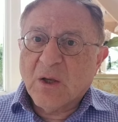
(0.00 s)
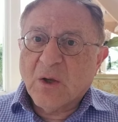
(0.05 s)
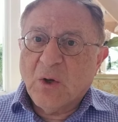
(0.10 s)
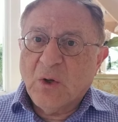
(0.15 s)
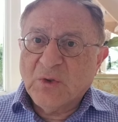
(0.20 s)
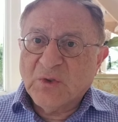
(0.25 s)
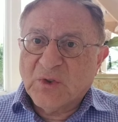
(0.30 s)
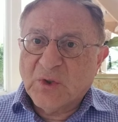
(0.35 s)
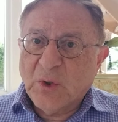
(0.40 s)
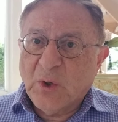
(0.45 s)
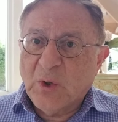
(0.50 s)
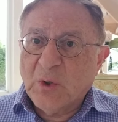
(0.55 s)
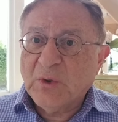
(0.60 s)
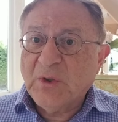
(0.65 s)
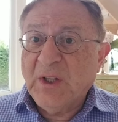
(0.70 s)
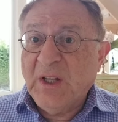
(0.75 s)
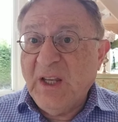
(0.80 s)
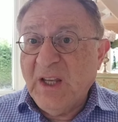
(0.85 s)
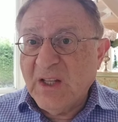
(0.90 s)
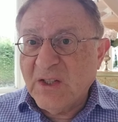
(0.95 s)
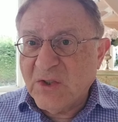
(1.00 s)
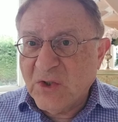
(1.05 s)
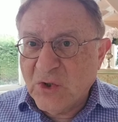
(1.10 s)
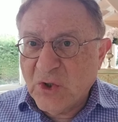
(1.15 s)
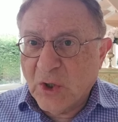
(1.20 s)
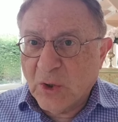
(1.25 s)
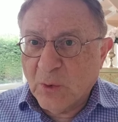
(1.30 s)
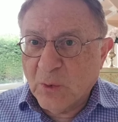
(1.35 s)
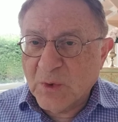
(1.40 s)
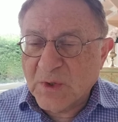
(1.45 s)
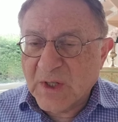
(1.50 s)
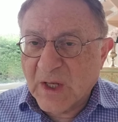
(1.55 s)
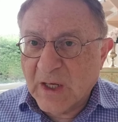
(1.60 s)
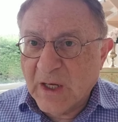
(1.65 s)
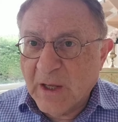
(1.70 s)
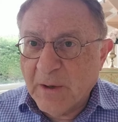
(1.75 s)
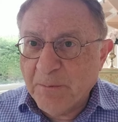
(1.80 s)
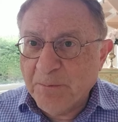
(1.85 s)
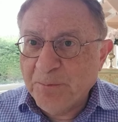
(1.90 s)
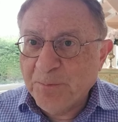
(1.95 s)
controlled East
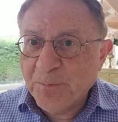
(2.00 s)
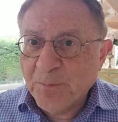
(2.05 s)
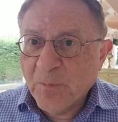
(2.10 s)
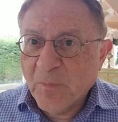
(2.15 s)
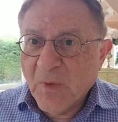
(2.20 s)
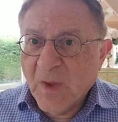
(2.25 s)
Jerusalem